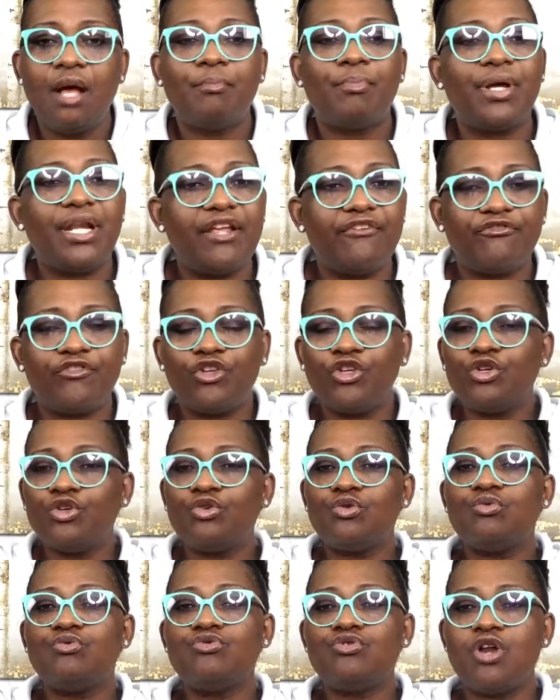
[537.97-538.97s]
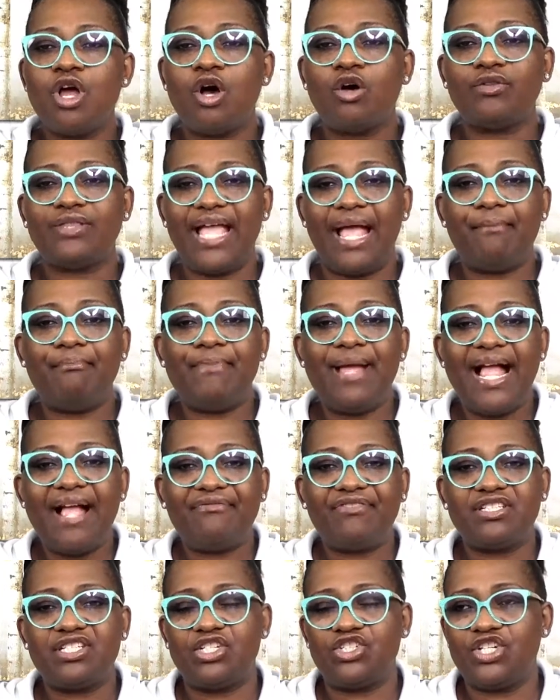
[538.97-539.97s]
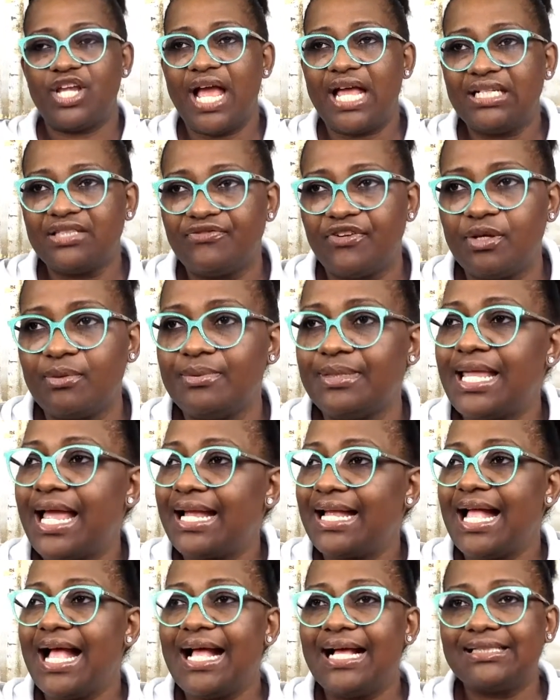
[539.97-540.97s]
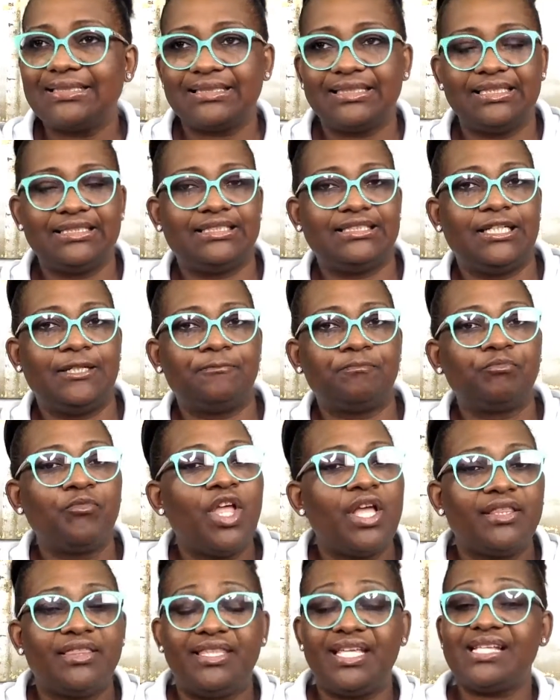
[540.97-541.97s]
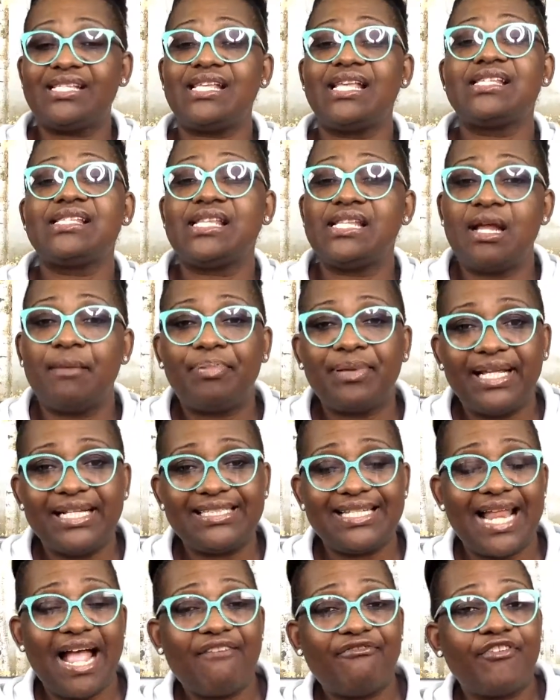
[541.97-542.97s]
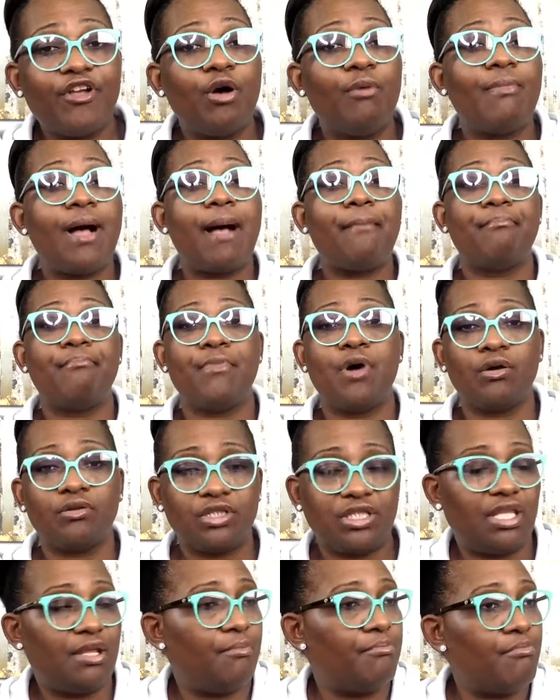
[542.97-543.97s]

But if you know that math is a challenge for you, be like, guys, listen, this isn't a place that I feel the